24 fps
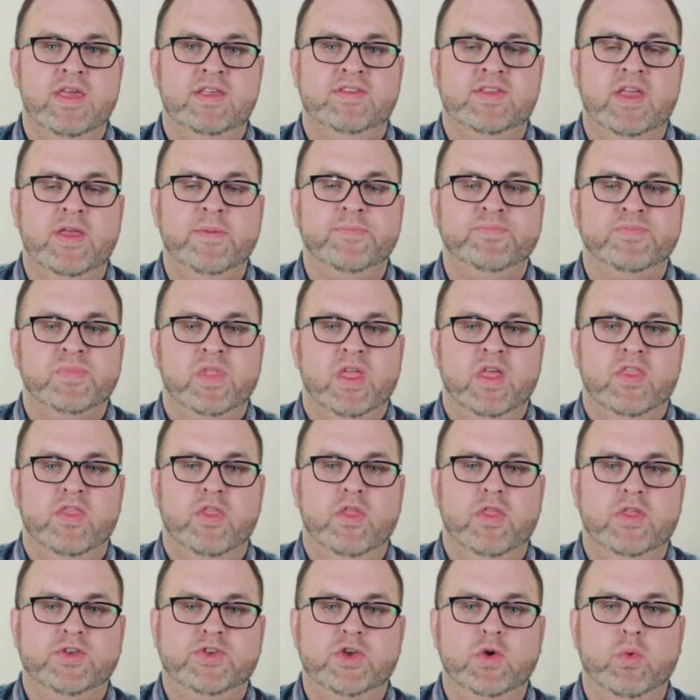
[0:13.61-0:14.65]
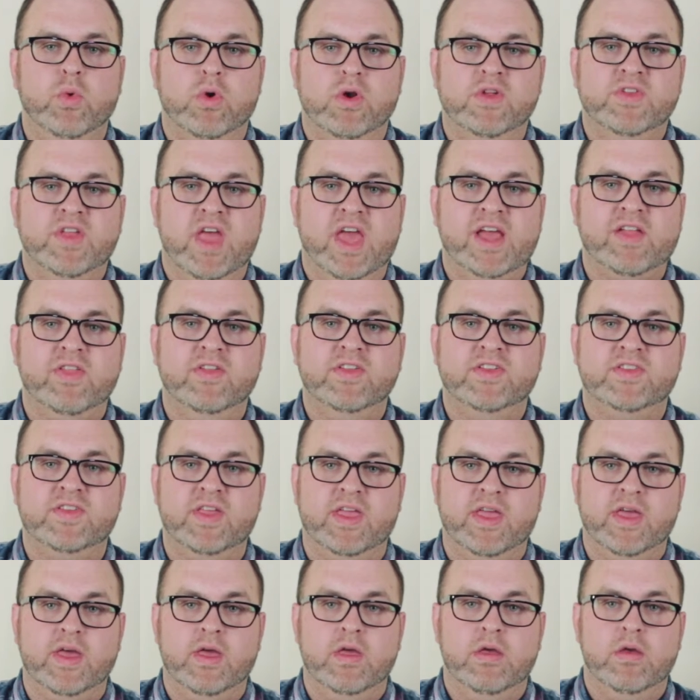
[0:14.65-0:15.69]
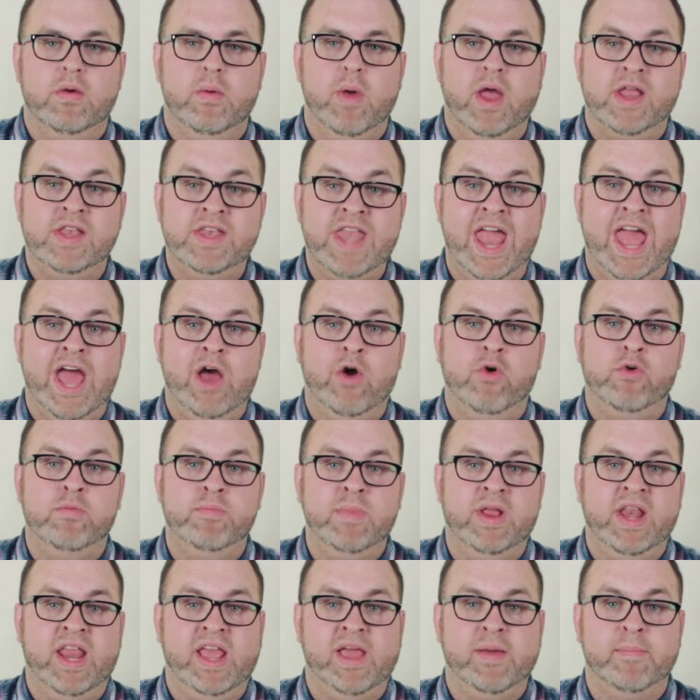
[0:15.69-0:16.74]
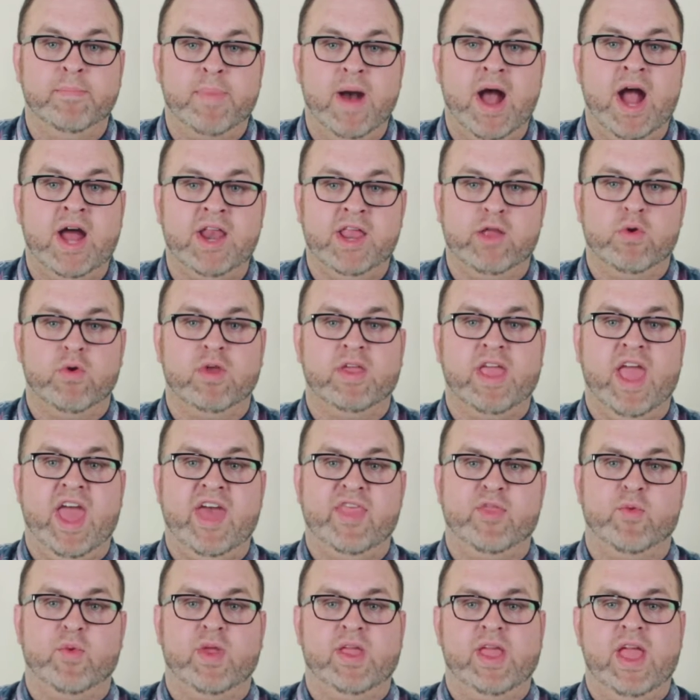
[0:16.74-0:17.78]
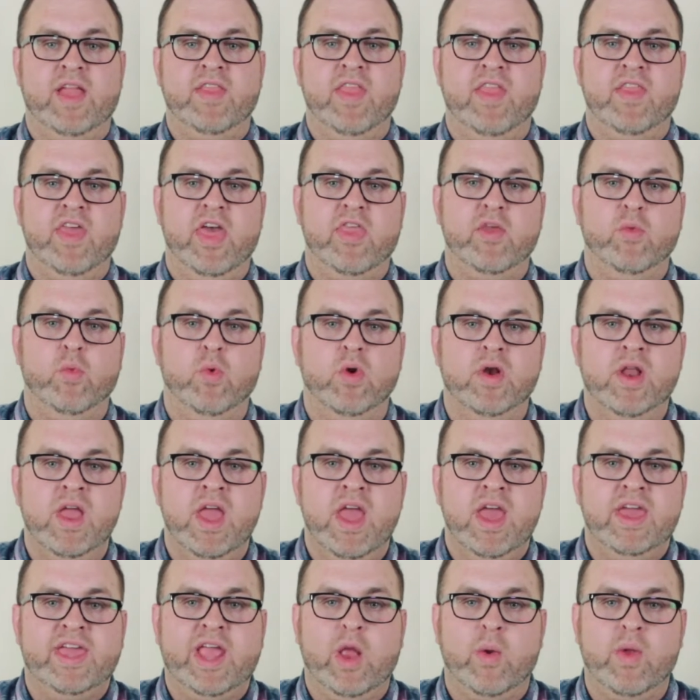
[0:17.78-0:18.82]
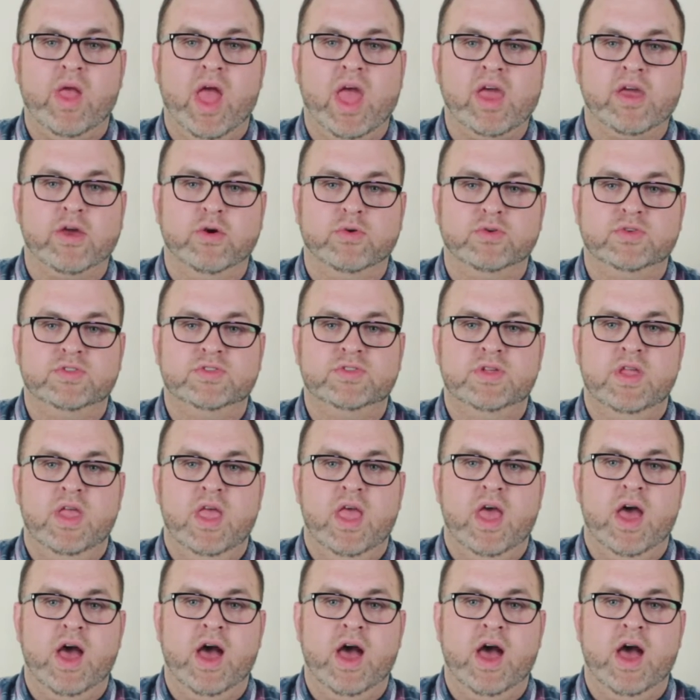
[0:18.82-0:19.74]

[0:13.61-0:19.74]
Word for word: See, the, the two words ecclesia, a noun meaning a body or a gathering, and then the other word kyriakos,